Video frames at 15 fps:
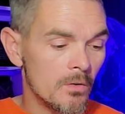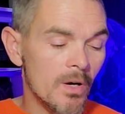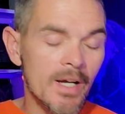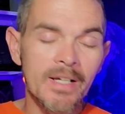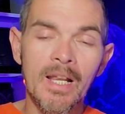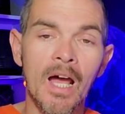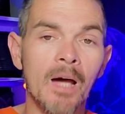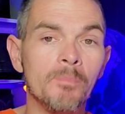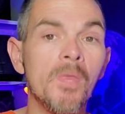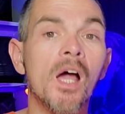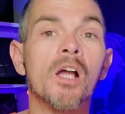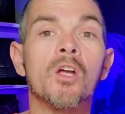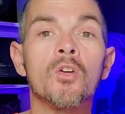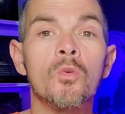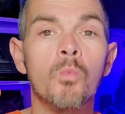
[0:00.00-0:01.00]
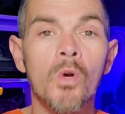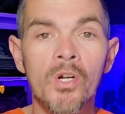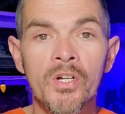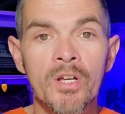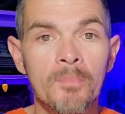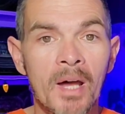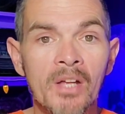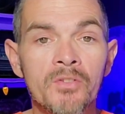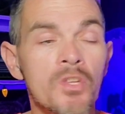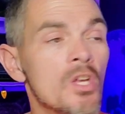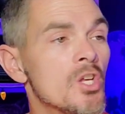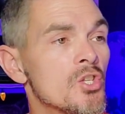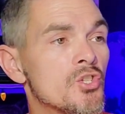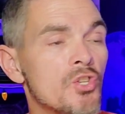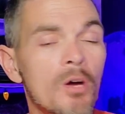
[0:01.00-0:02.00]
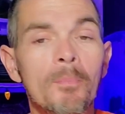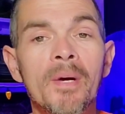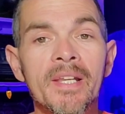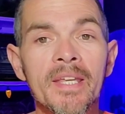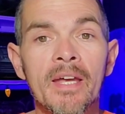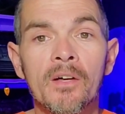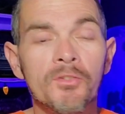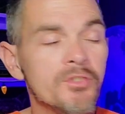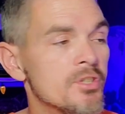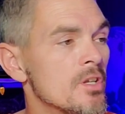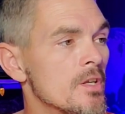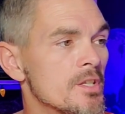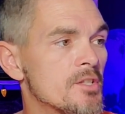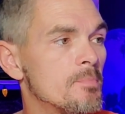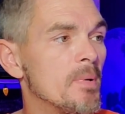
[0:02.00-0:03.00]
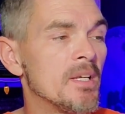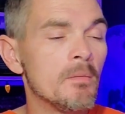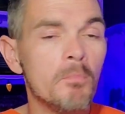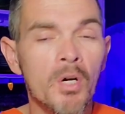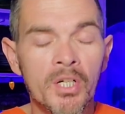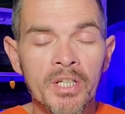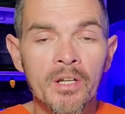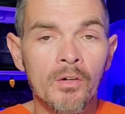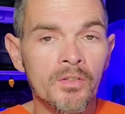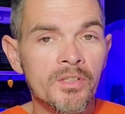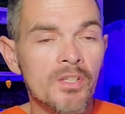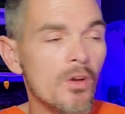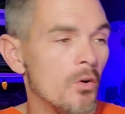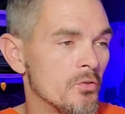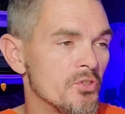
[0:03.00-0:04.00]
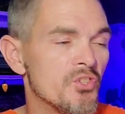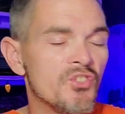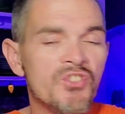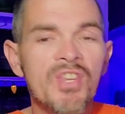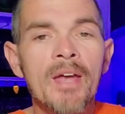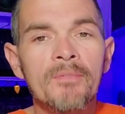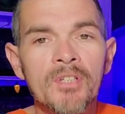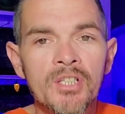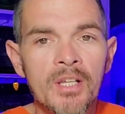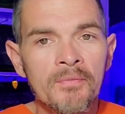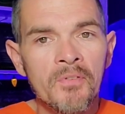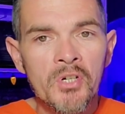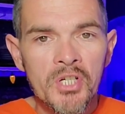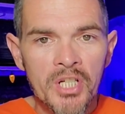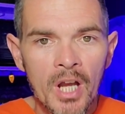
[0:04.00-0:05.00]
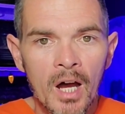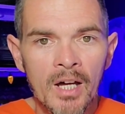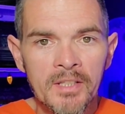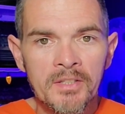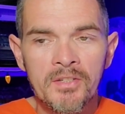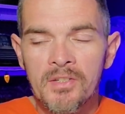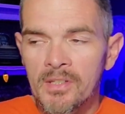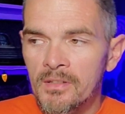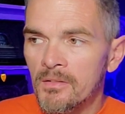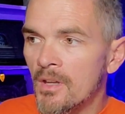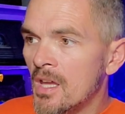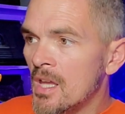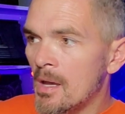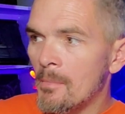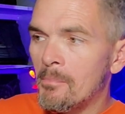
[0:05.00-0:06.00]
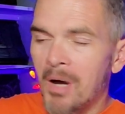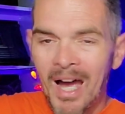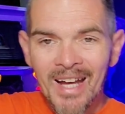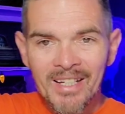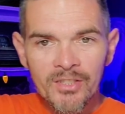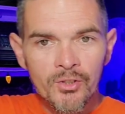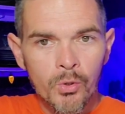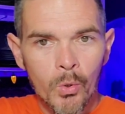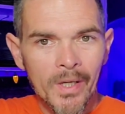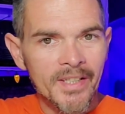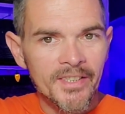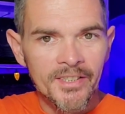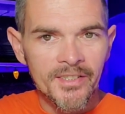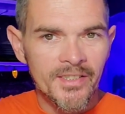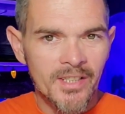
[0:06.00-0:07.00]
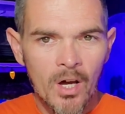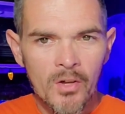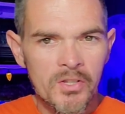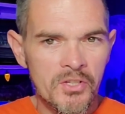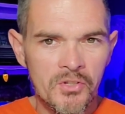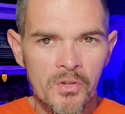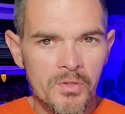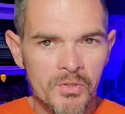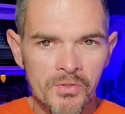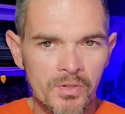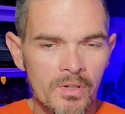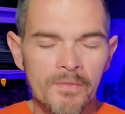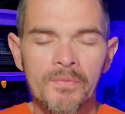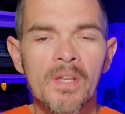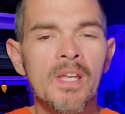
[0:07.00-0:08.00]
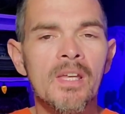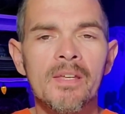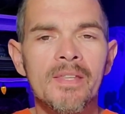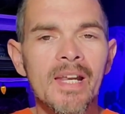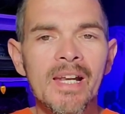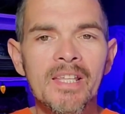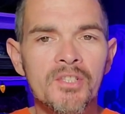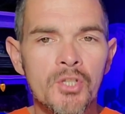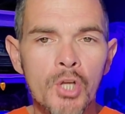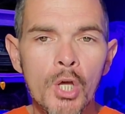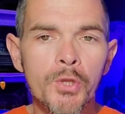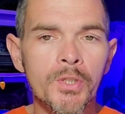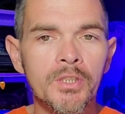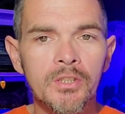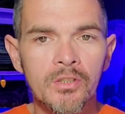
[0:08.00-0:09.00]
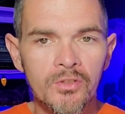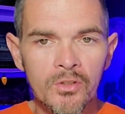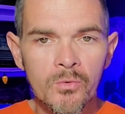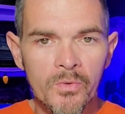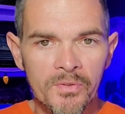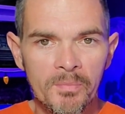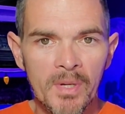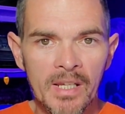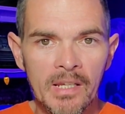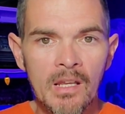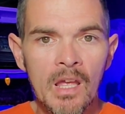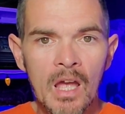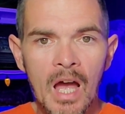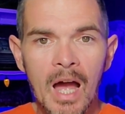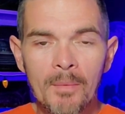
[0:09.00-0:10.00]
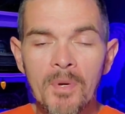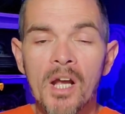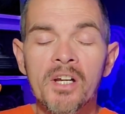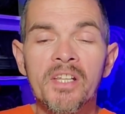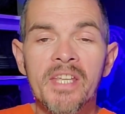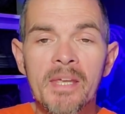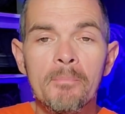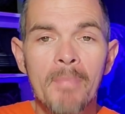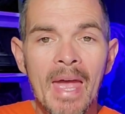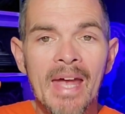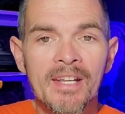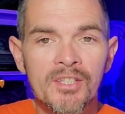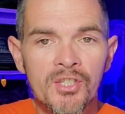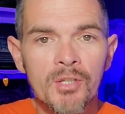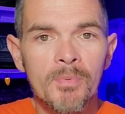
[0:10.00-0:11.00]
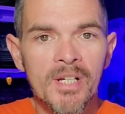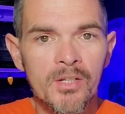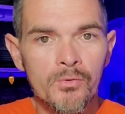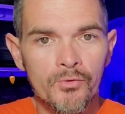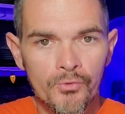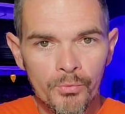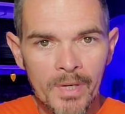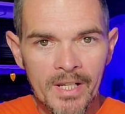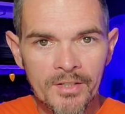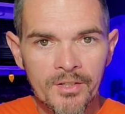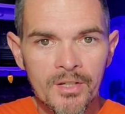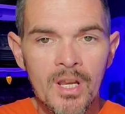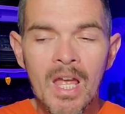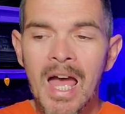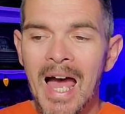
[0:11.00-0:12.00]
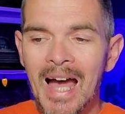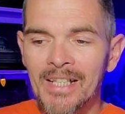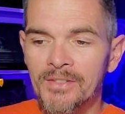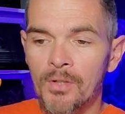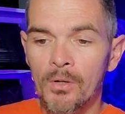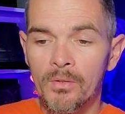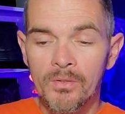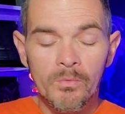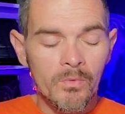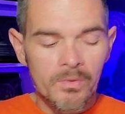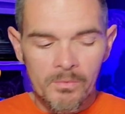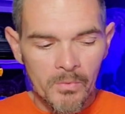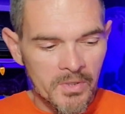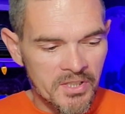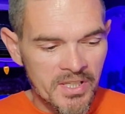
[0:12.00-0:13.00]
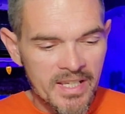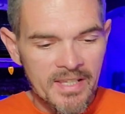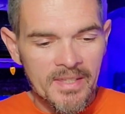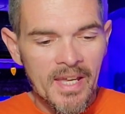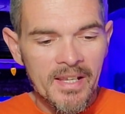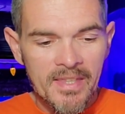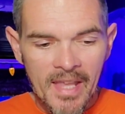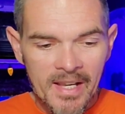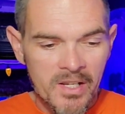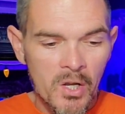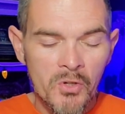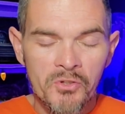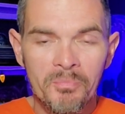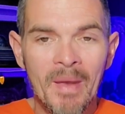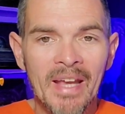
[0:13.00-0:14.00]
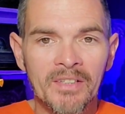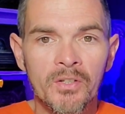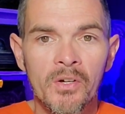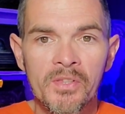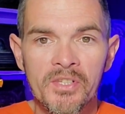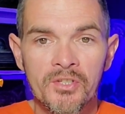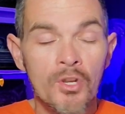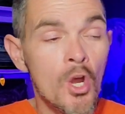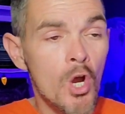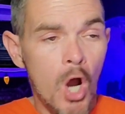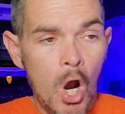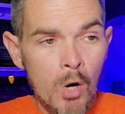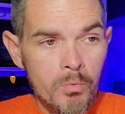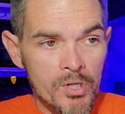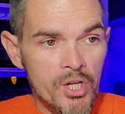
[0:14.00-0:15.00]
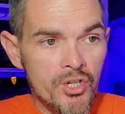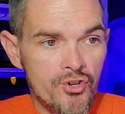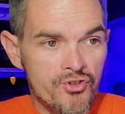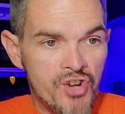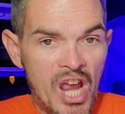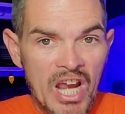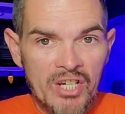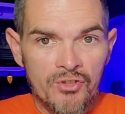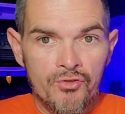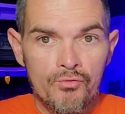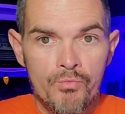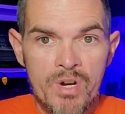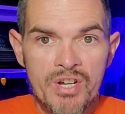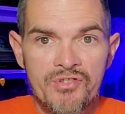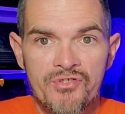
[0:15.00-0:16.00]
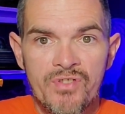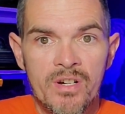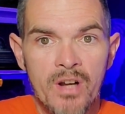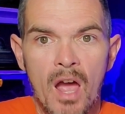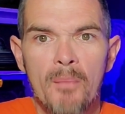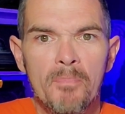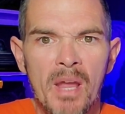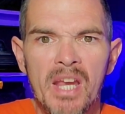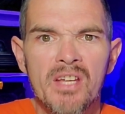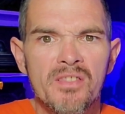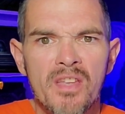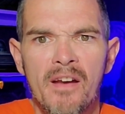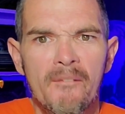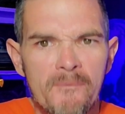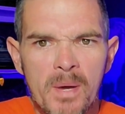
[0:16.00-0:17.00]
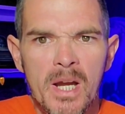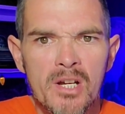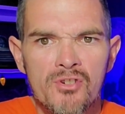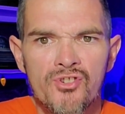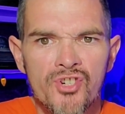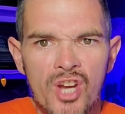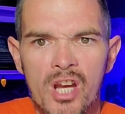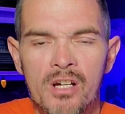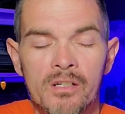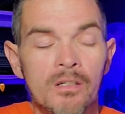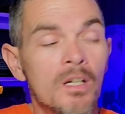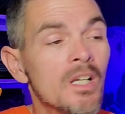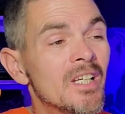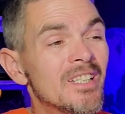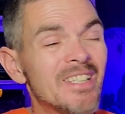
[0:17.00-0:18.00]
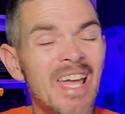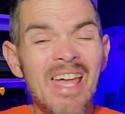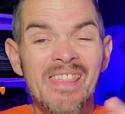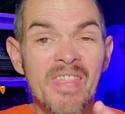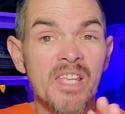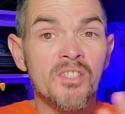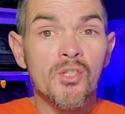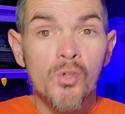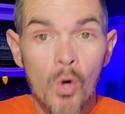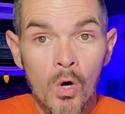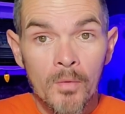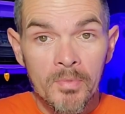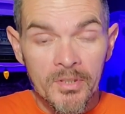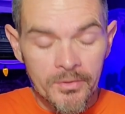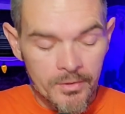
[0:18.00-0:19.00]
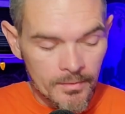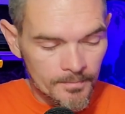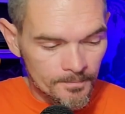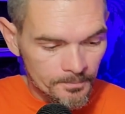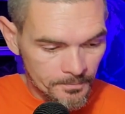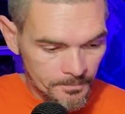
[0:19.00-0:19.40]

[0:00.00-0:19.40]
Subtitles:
Right? I'm not going to worry about somebody else spending money on the 7 different yachts and buying Twitter and all this other stuff. That has nothing to do with me. I'm not going to get mad at somebody who's rich. Once again, that goes back to all this, oh, we need to tax the rich. They're not paying their fair share. Nah, that's garbage.